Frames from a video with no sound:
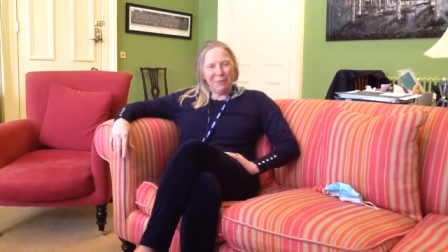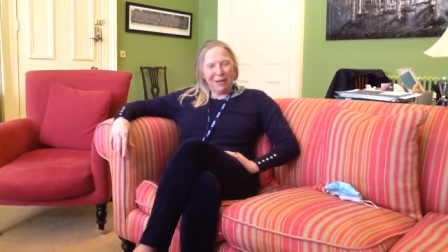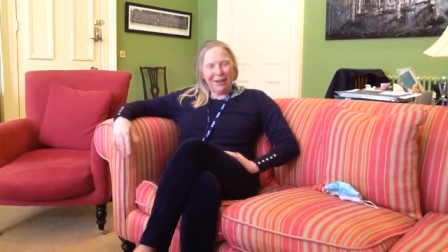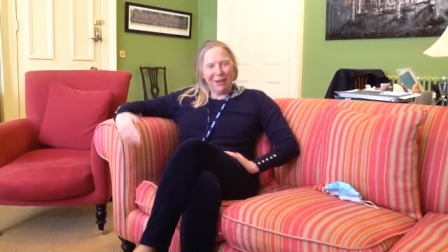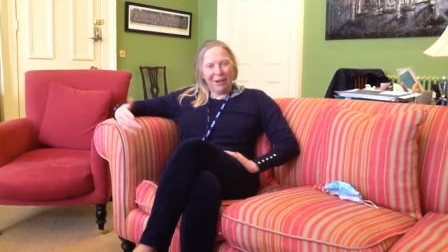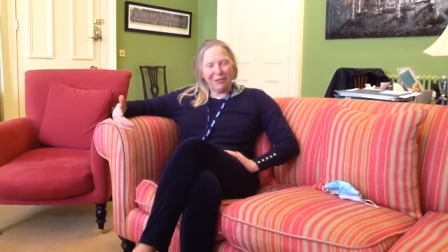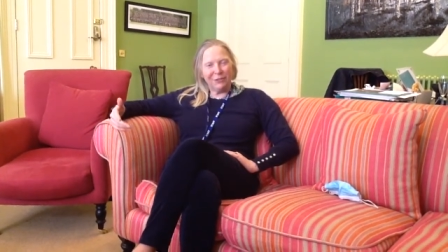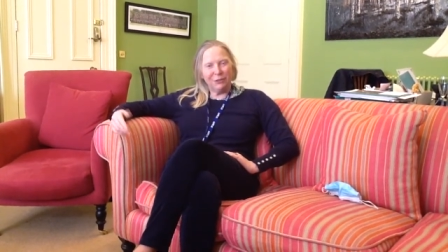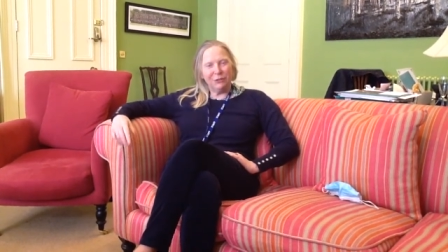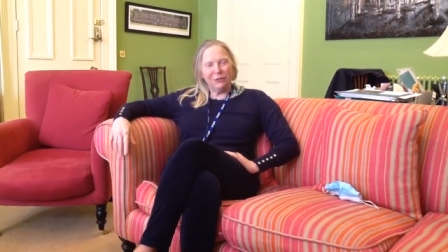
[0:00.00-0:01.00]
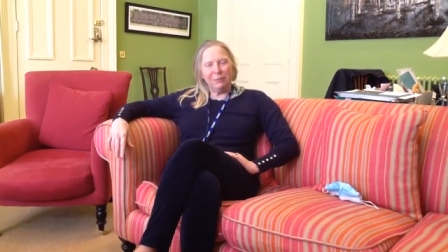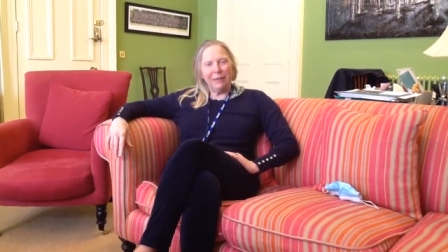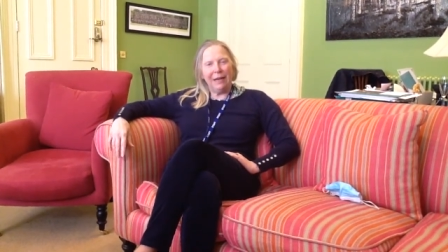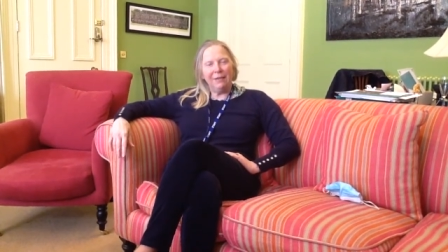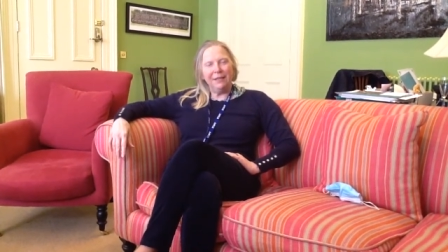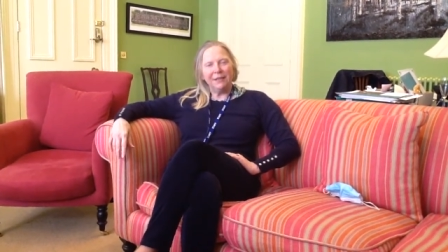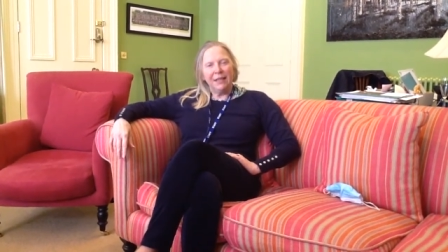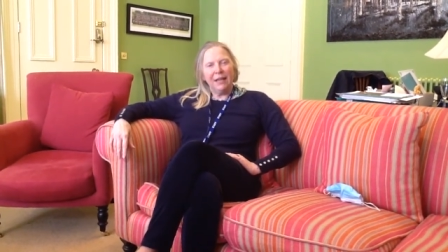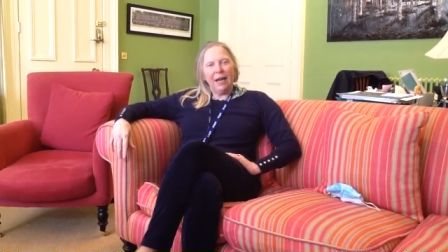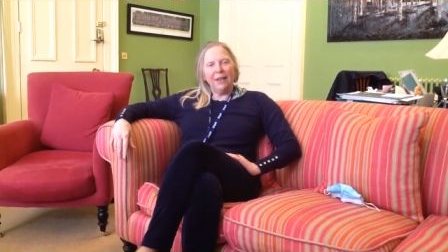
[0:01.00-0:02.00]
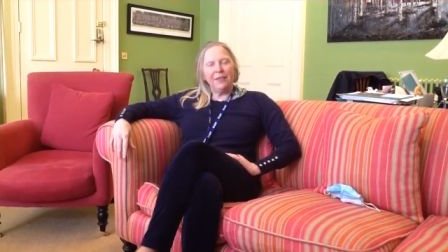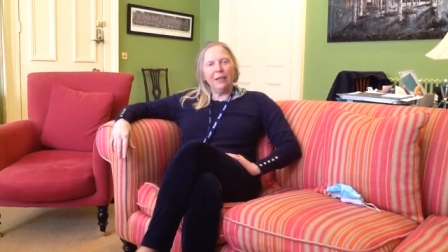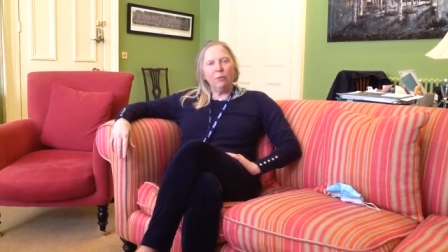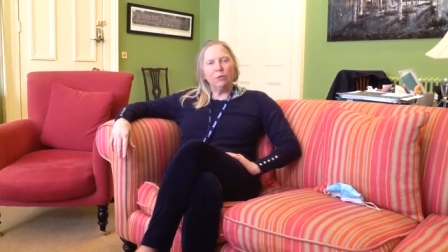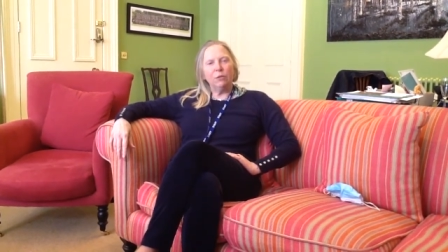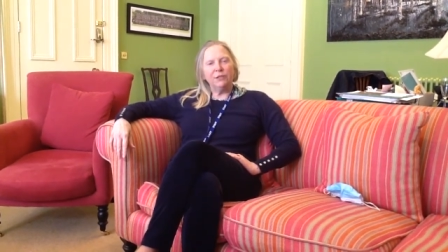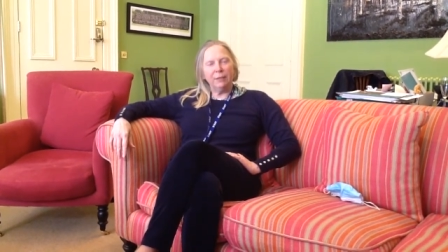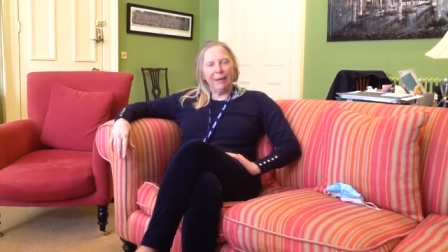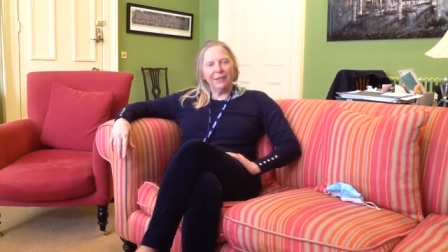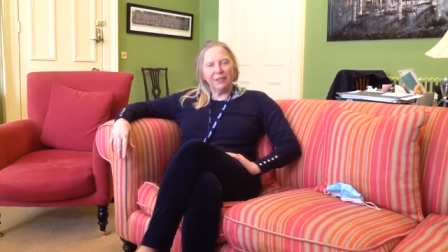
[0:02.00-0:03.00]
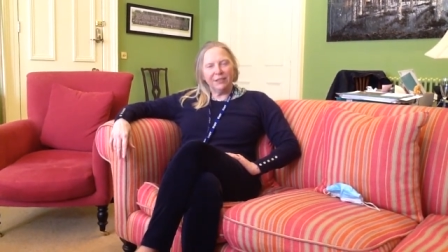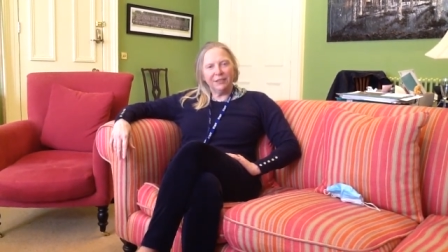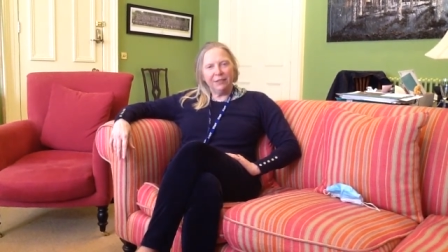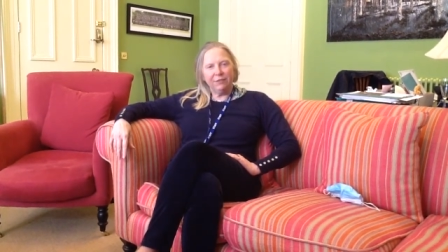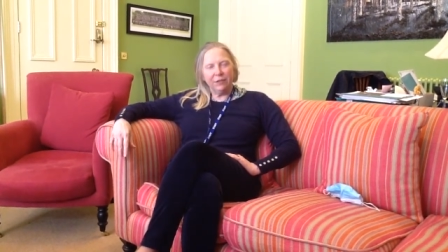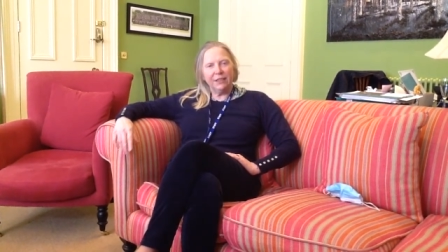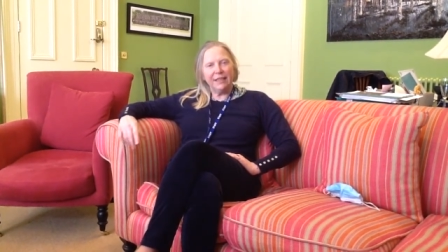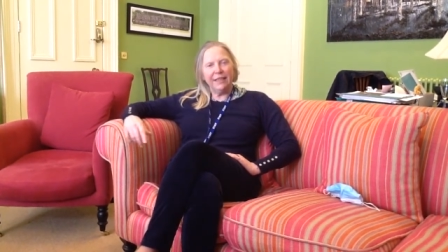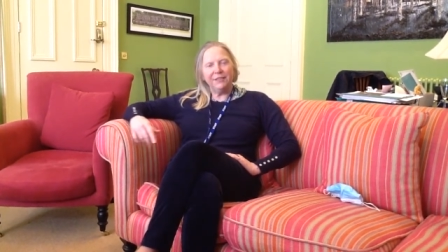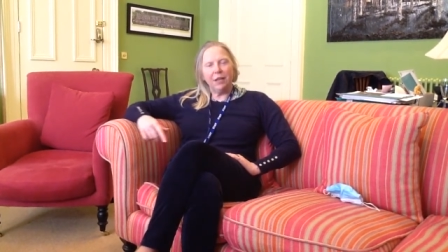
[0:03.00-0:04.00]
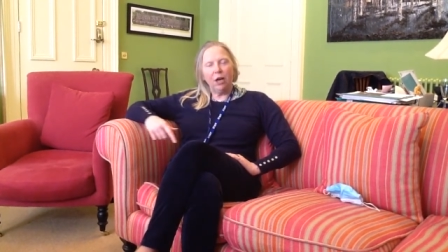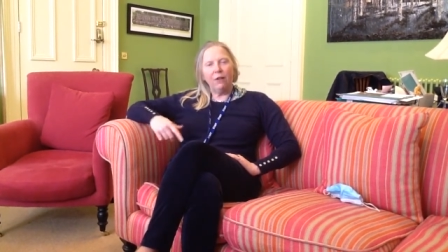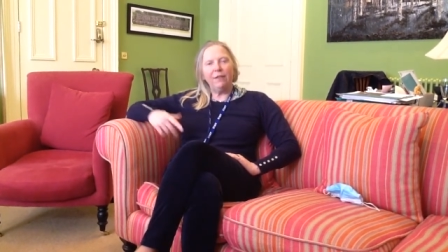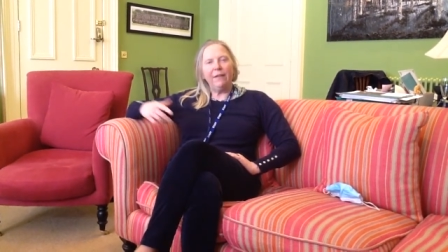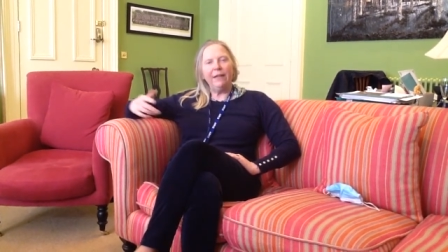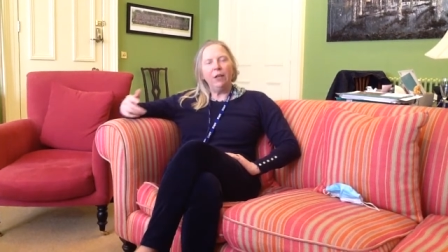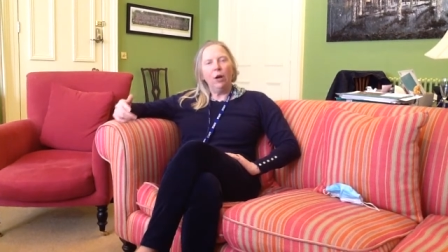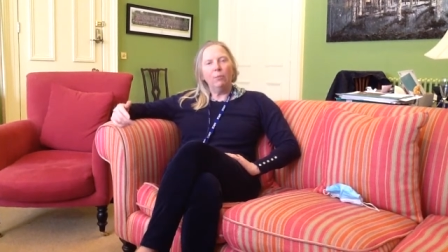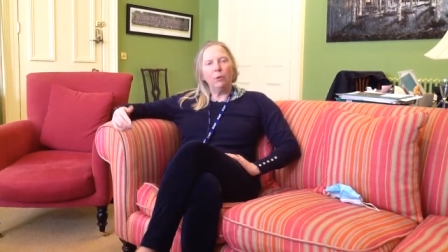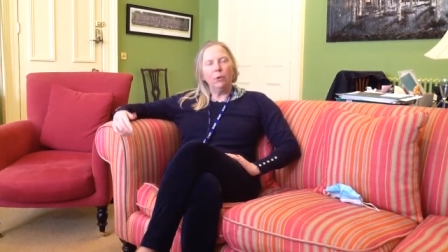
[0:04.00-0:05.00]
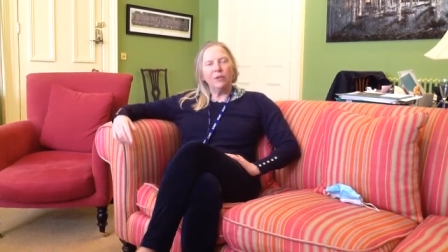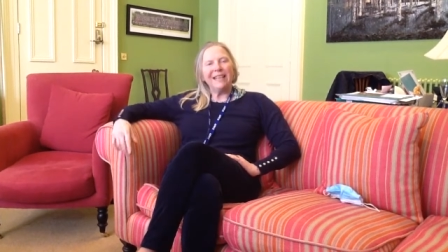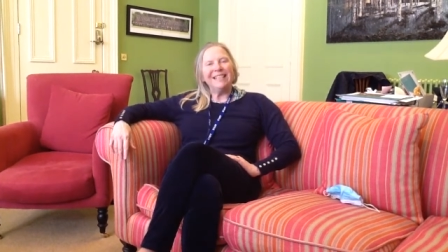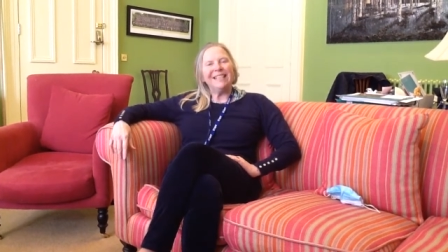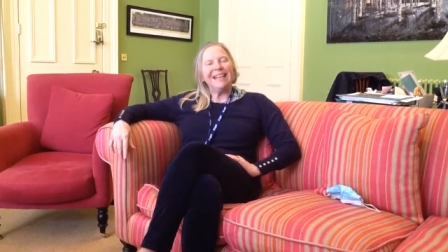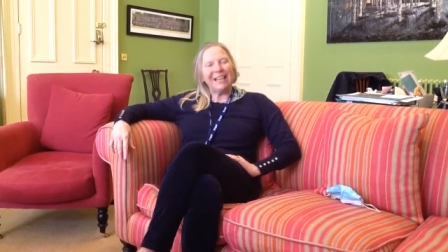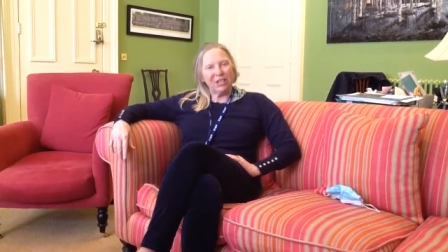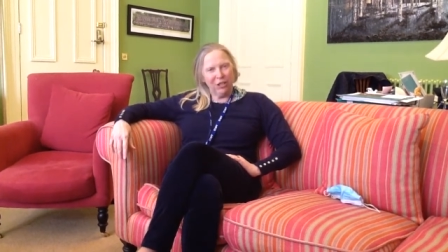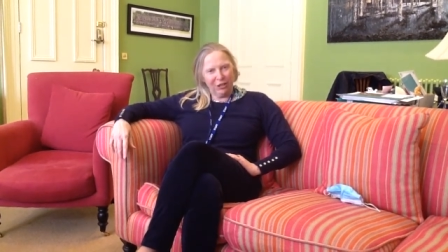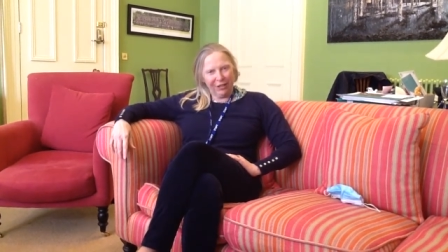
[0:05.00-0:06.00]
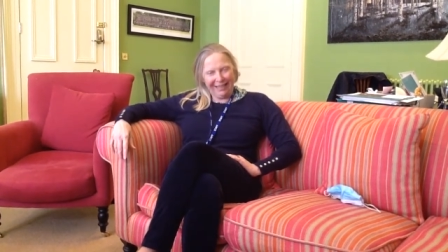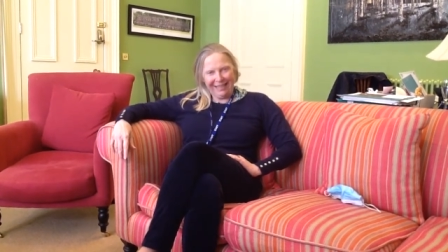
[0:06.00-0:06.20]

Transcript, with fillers: uh, our school St Mary's. I think what also makes us different is our very broad international